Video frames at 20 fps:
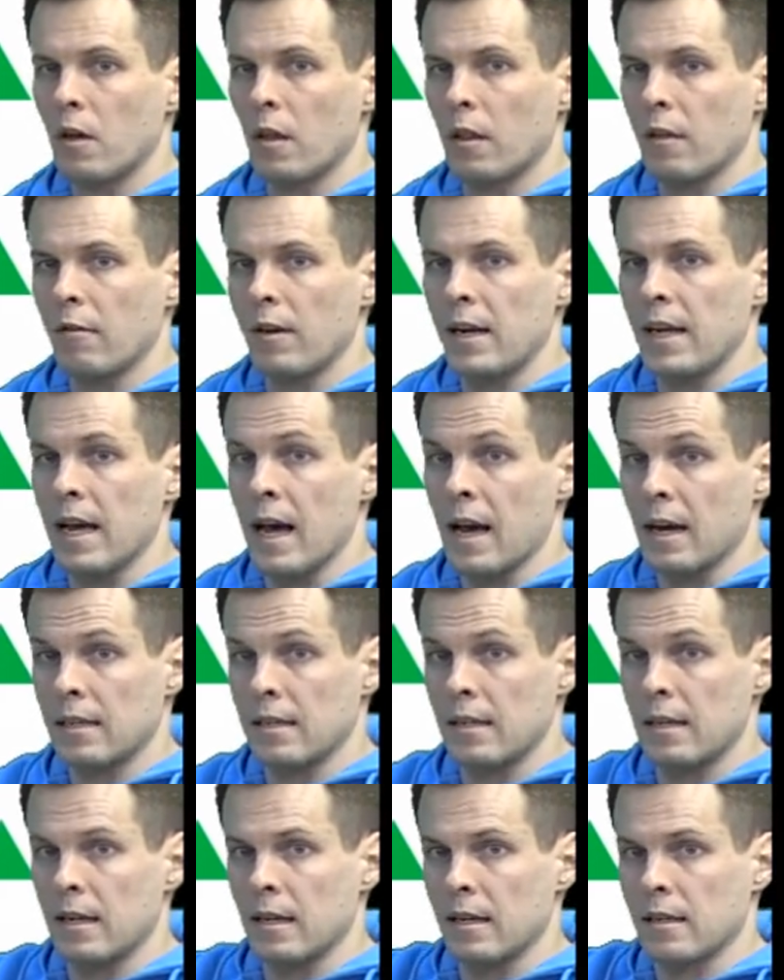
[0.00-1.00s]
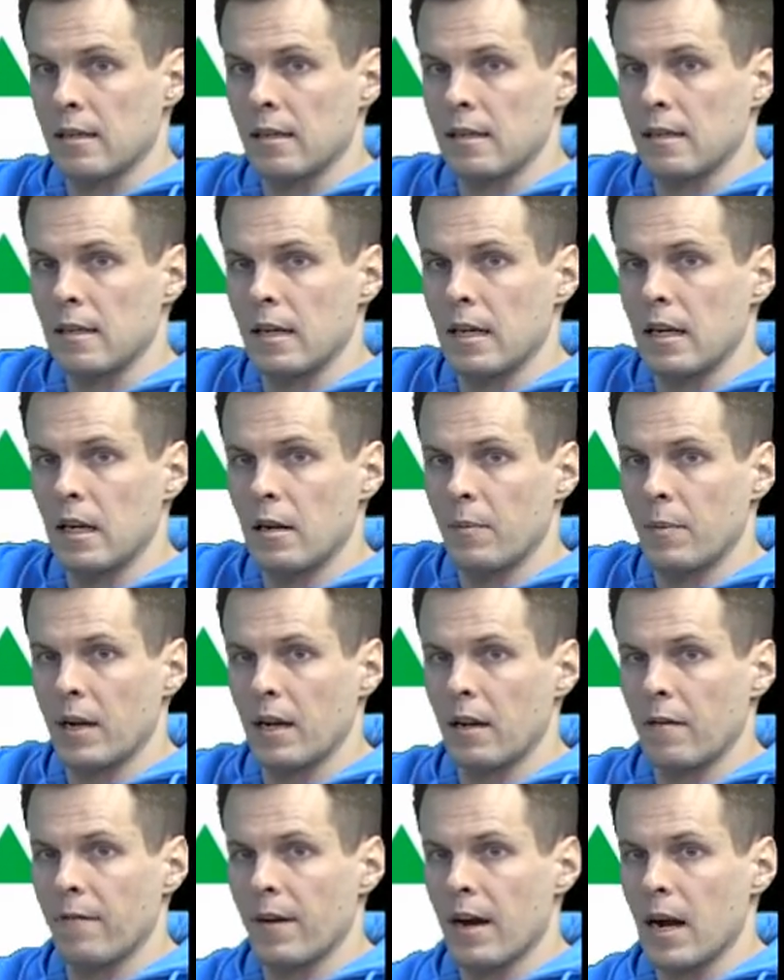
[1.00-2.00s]
3x as the
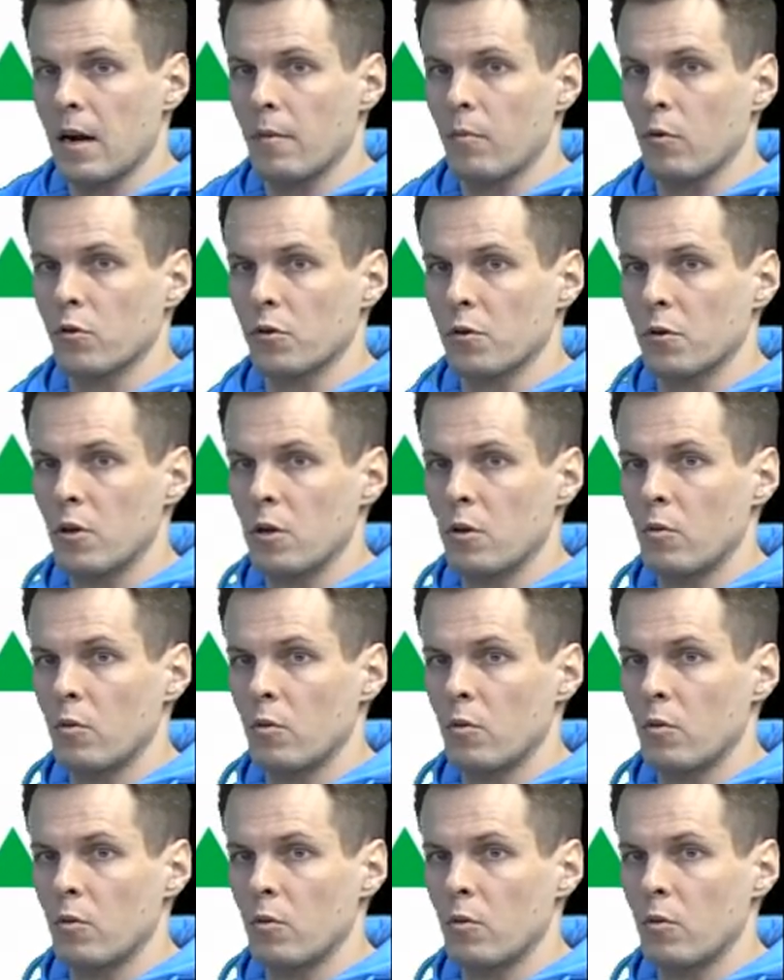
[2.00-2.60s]
independent variables.